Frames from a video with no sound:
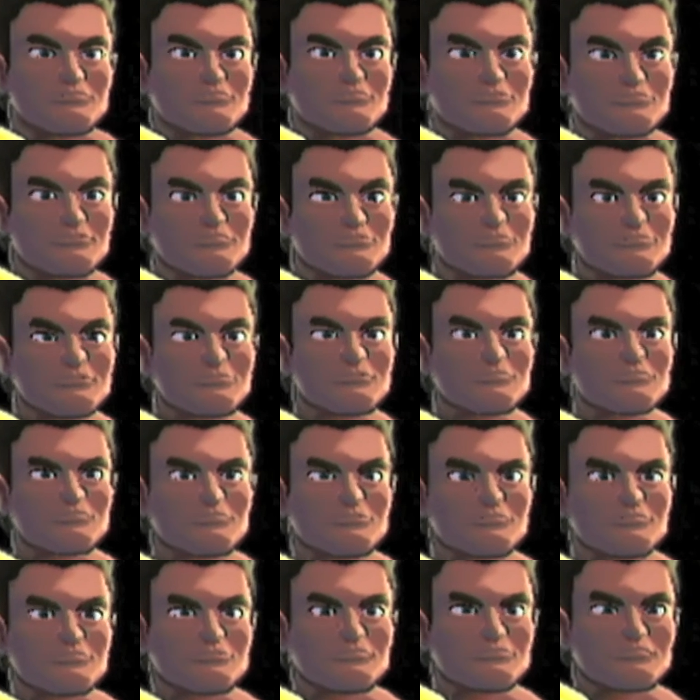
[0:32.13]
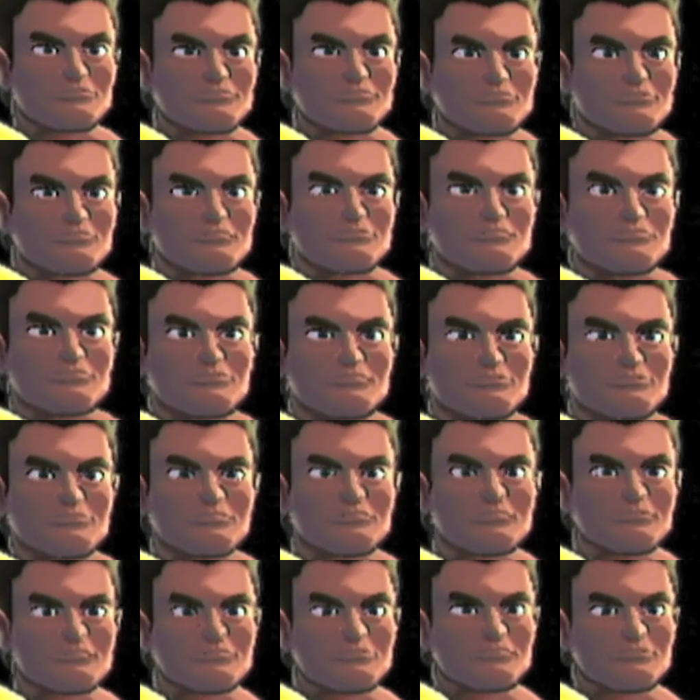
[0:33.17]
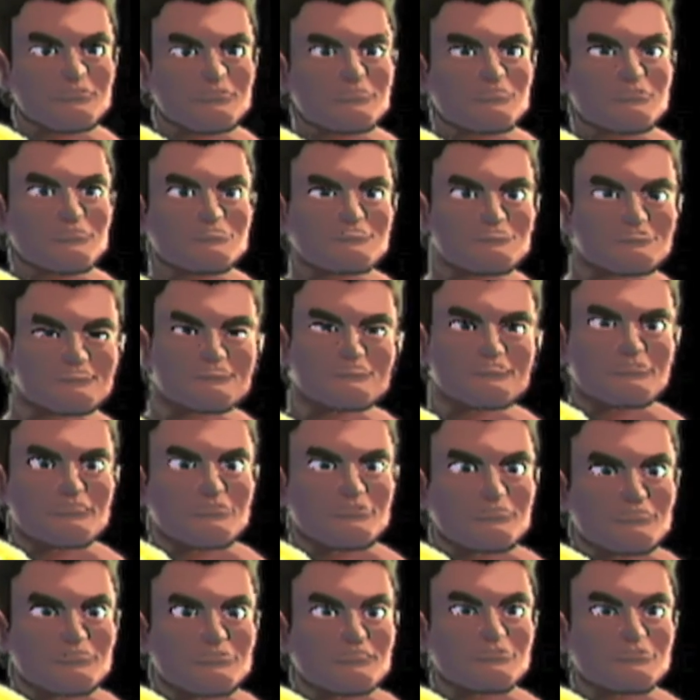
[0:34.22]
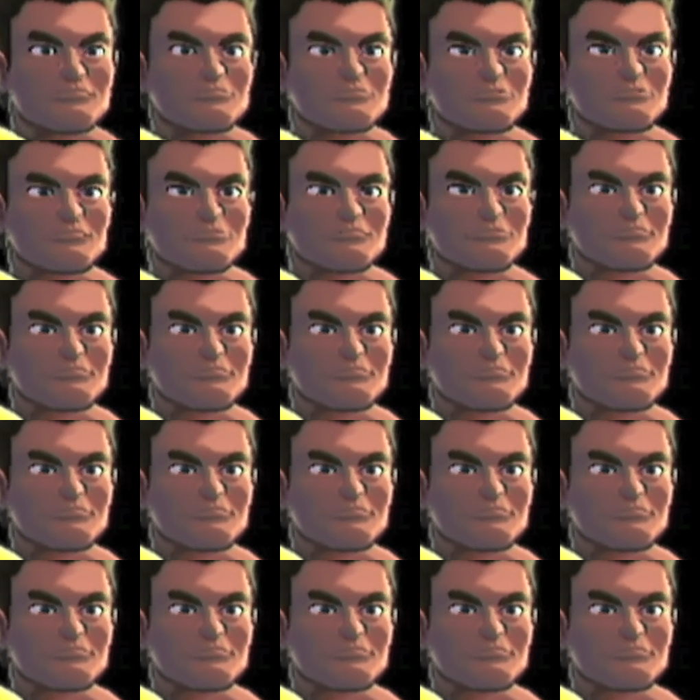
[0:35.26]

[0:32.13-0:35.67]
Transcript: at him. He's flexing. He's like, hmm, this guy again? Oh, I